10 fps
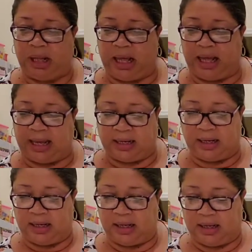
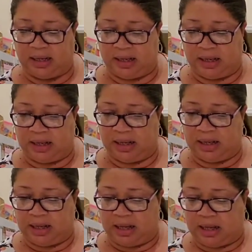And
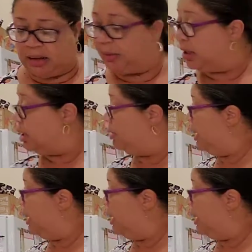I'm going to go